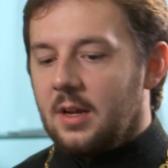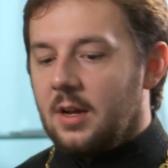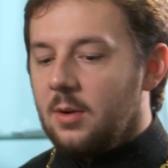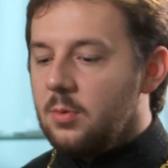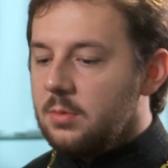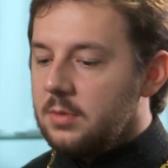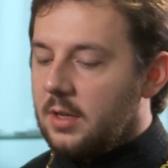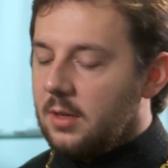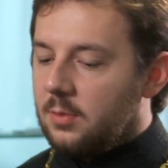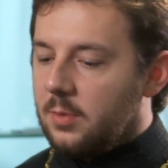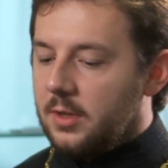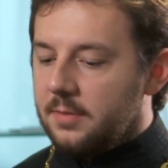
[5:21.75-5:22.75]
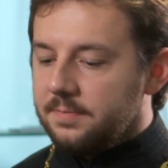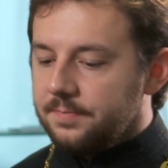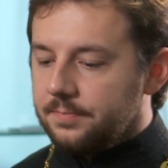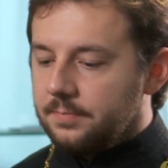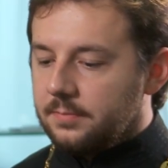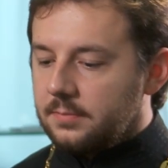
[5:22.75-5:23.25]
How can we
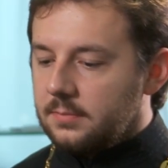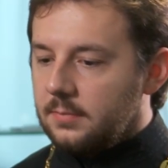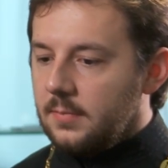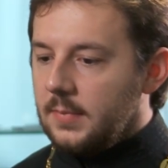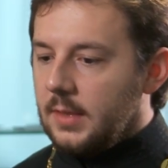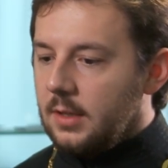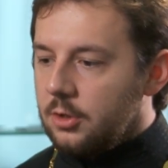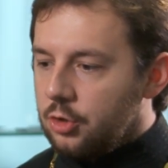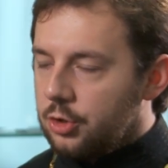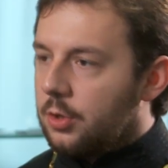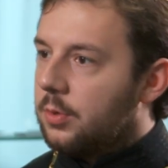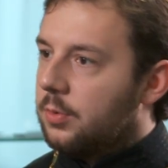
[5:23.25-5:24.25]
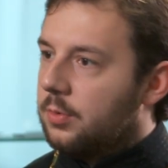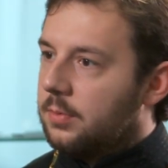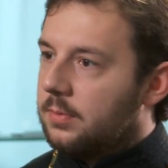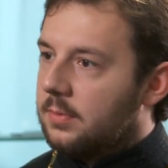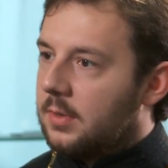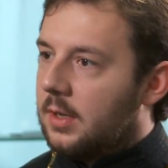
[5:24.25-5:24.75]
show
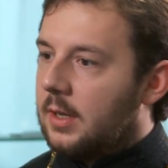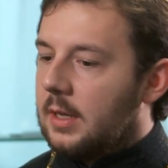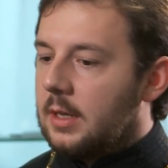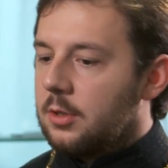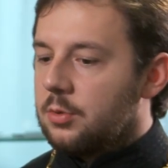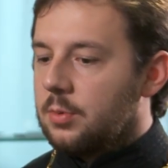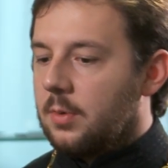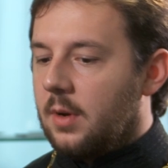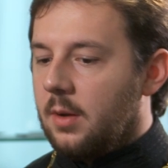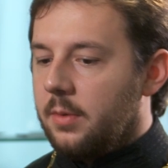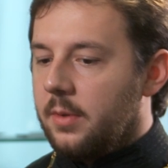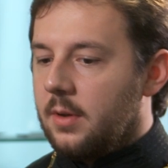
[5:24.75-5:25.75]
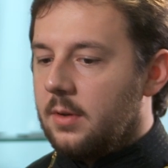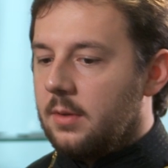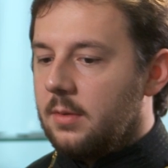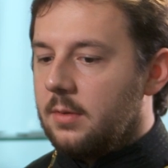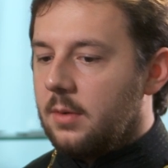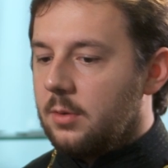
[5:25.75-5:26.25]
to other
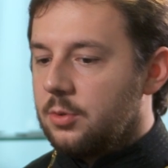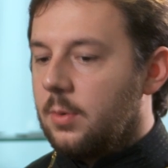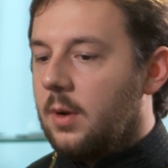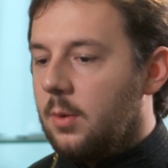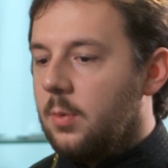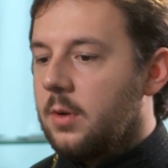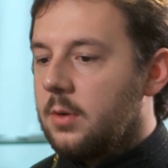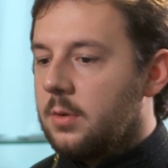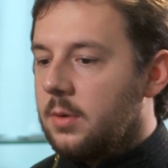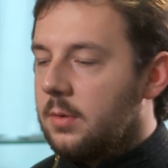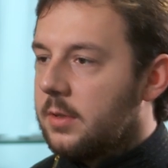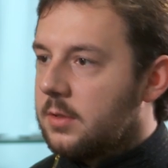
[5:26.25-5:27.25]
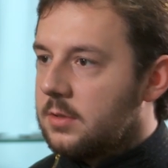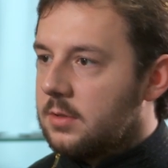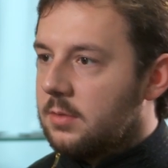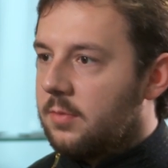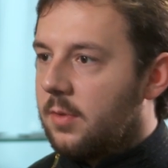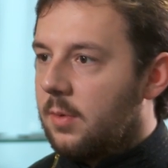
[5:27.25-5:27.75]
to our colleagues
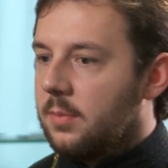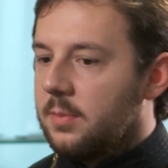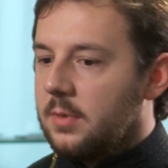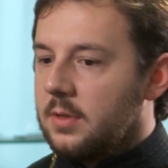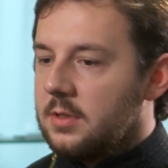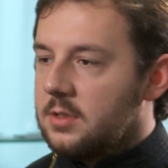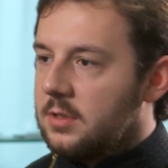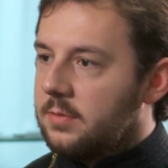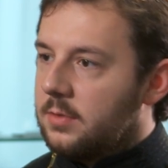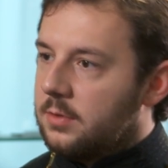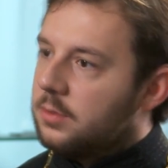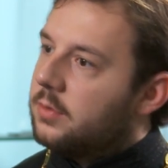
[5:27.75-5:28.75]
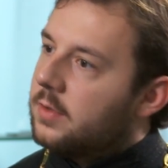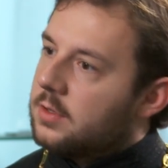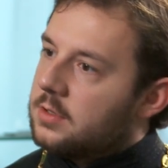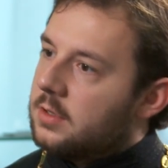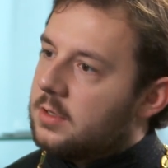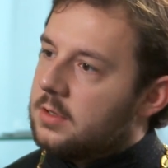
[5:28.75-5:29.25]
from civil
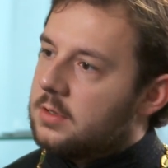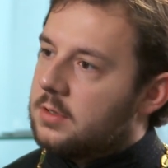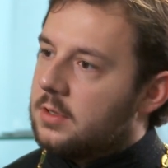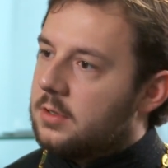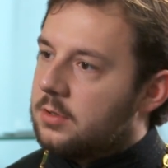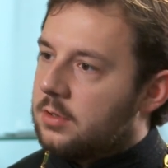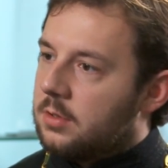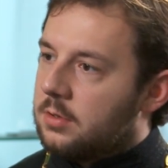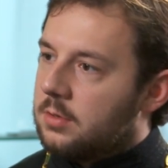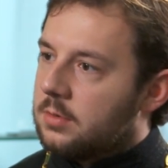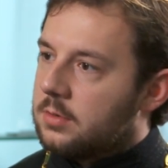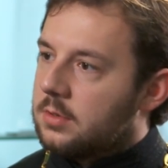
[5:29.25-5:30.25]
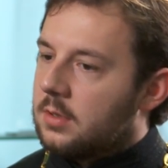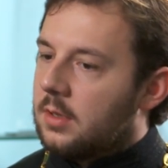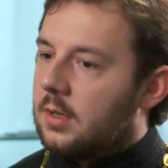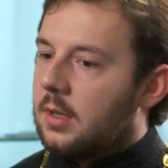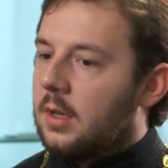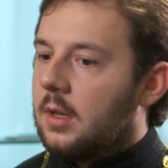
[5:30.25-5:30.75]
universities, institutes,
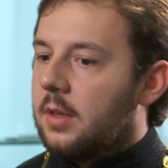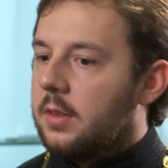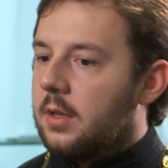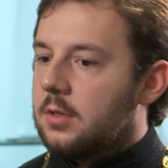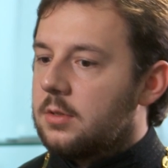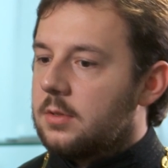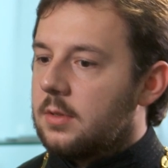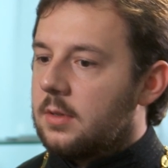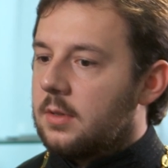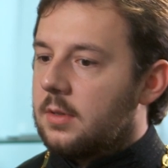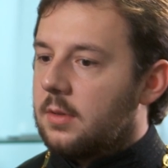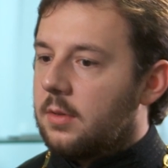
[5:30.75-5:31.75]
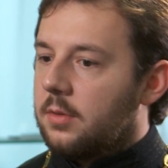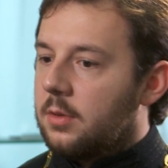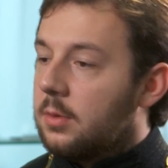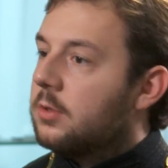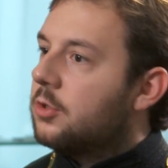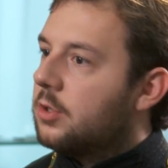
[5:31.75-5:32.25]
that uh,
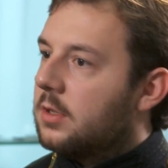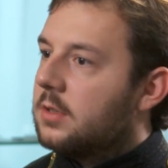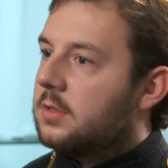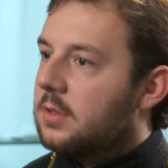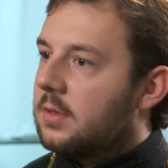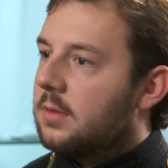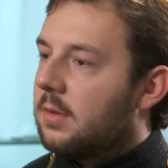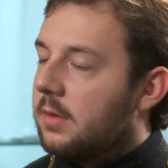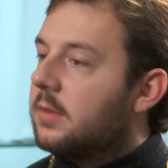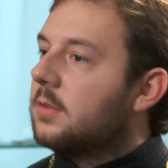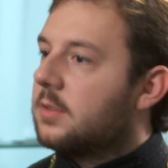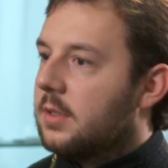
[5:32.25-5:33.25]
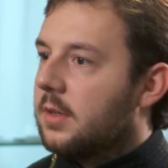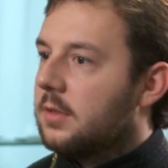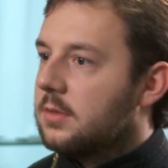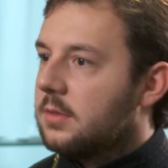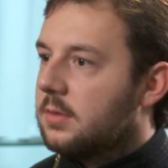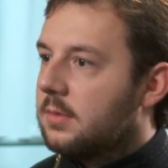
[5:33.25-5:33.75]
theology is a real
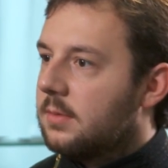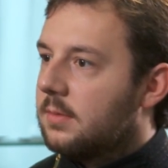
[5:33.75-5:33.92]
science?